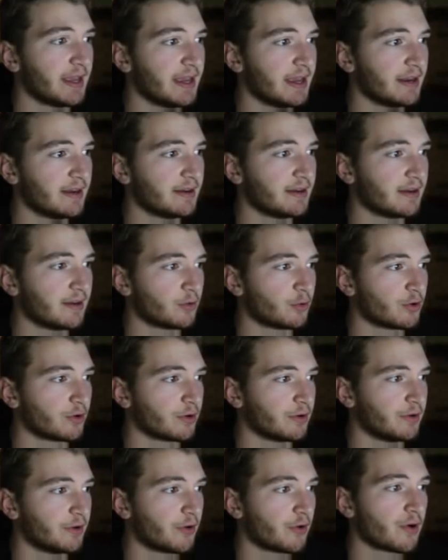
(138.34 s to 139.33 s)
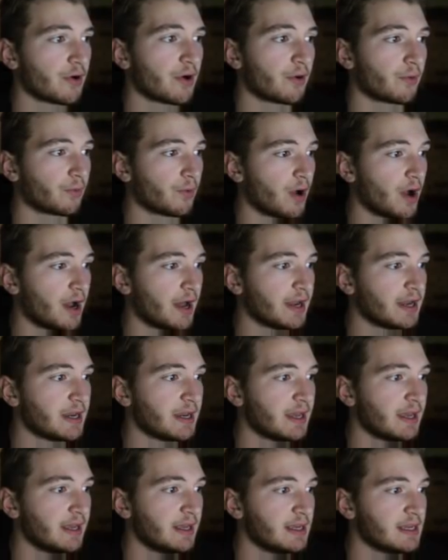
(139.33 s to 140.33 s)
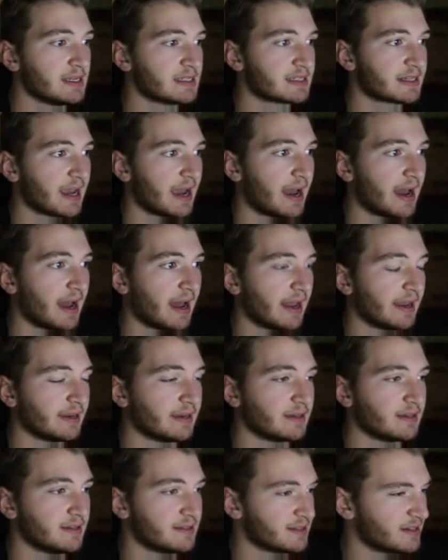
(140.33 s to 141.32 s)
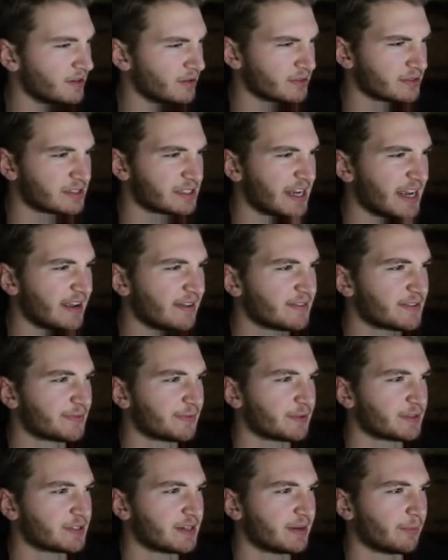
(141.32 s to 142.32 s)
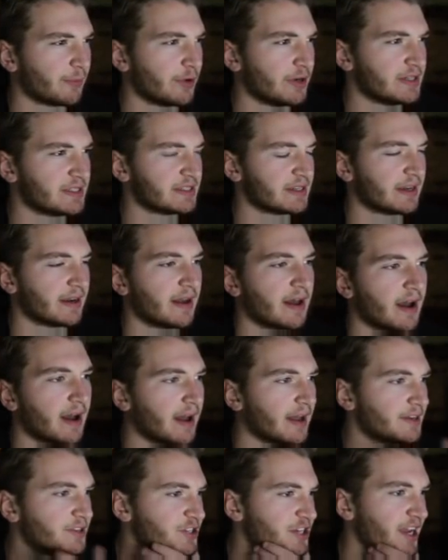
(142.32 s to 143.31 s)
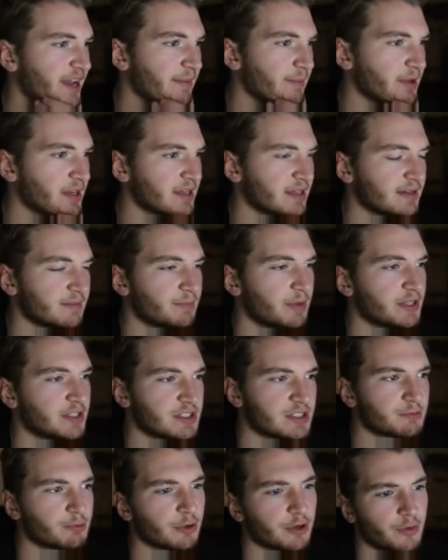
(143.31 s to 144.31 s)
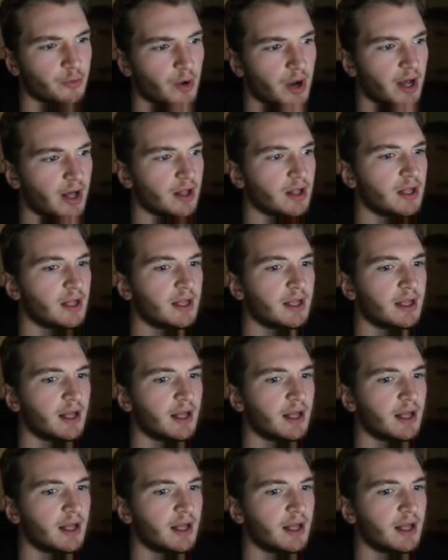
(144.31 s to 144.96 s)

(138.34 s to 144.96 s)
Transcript: hit or nor a run. He's got zero saves for some reason. Uh, Chapman pitches pretty well.